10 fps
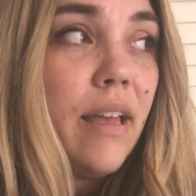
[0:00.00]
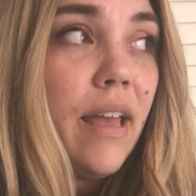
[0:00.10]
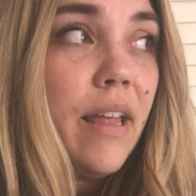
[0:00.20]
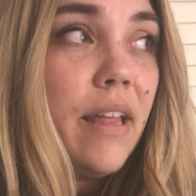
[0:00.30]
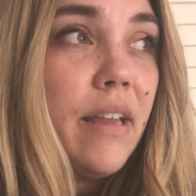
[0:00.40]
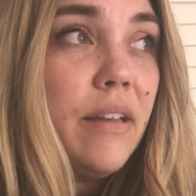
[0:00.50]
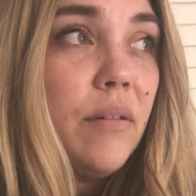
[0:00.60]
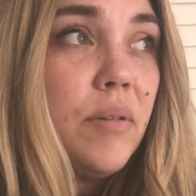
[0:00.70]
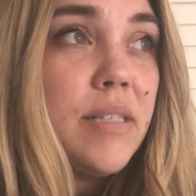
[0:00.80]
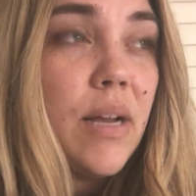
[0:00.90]
in,
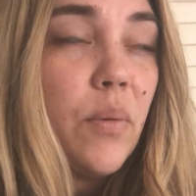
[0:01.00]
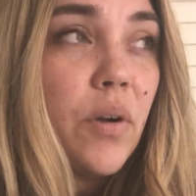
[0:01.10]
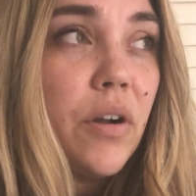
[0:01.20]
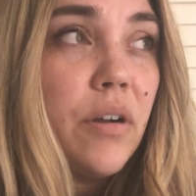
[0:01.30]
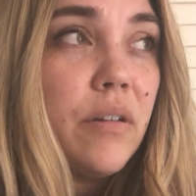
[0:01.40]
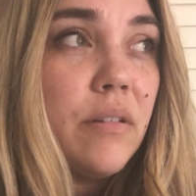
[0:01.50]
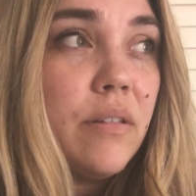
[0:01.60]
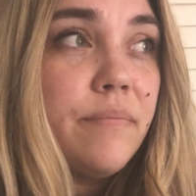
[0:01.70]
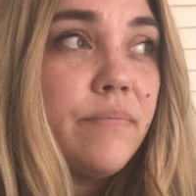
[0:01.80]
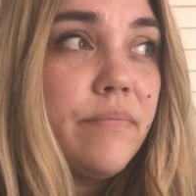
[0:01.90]
what is that word?
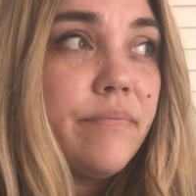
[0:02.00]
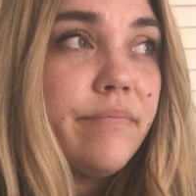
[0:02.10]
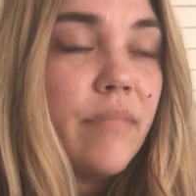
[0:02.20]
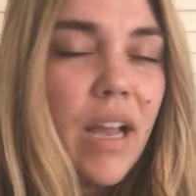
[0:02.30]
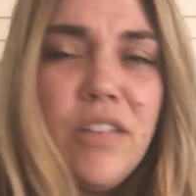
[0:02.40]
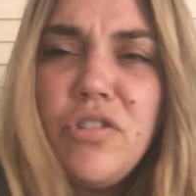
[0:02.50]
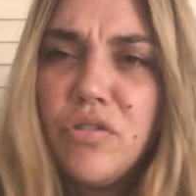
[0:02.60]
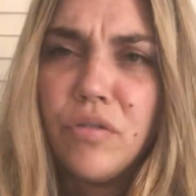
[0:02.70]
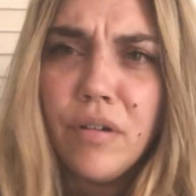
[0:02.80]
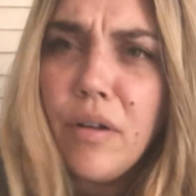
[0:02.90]
I
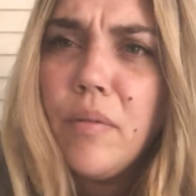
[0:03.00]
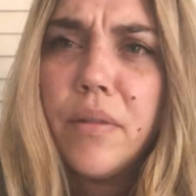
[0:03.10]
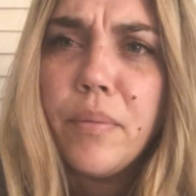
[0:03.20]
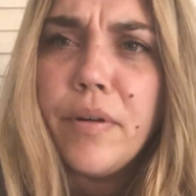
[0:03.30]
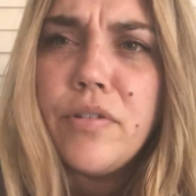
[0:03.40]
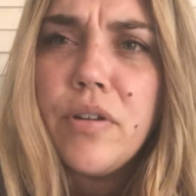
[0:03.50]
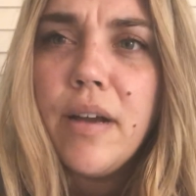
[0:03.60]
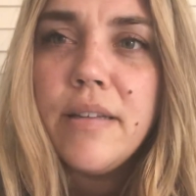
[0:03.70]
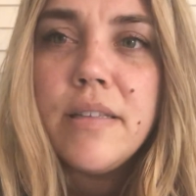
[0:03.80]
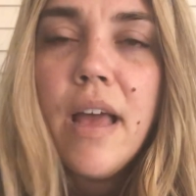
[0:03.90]
struggle with words, you
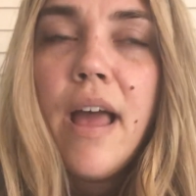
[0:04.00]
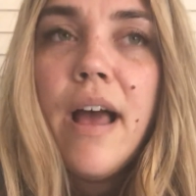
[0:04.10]
guys.